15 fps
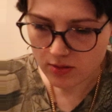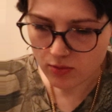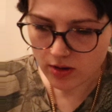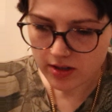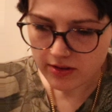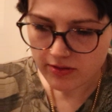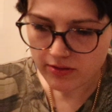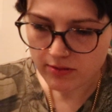
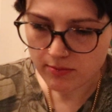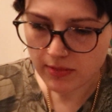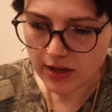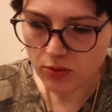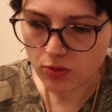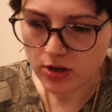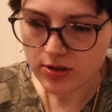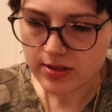one of my
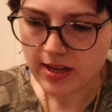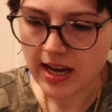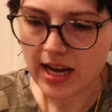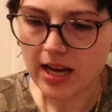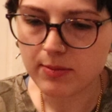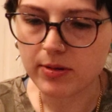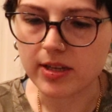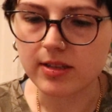worst
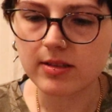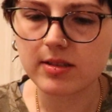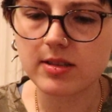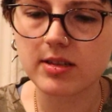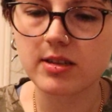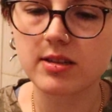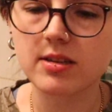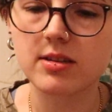
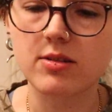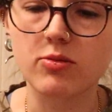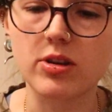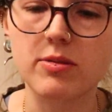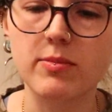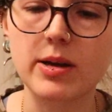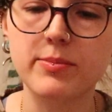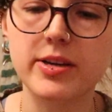habits
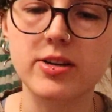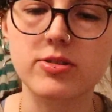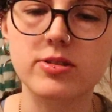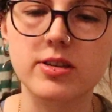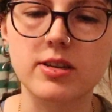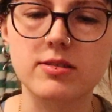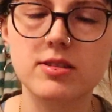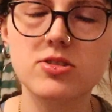with my
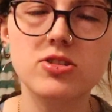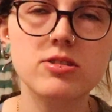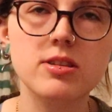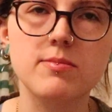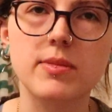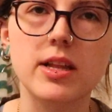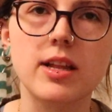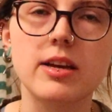piercings, and just
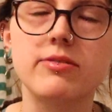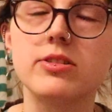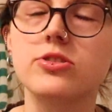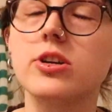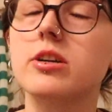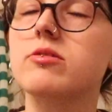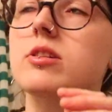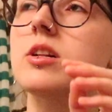in my life in
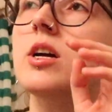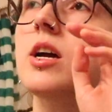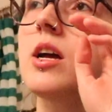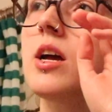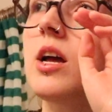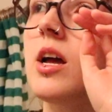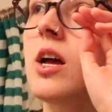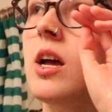general,
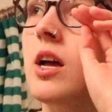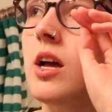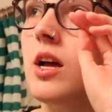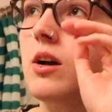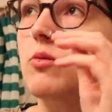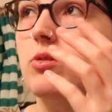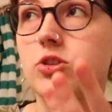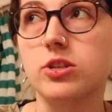
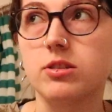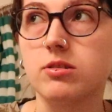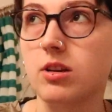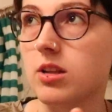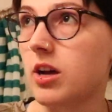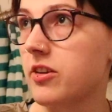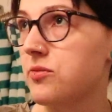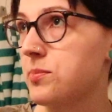which is a
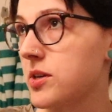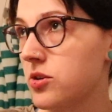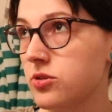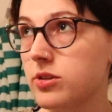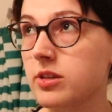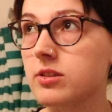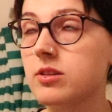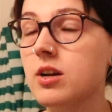lot of
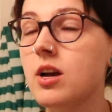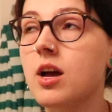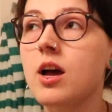piercings,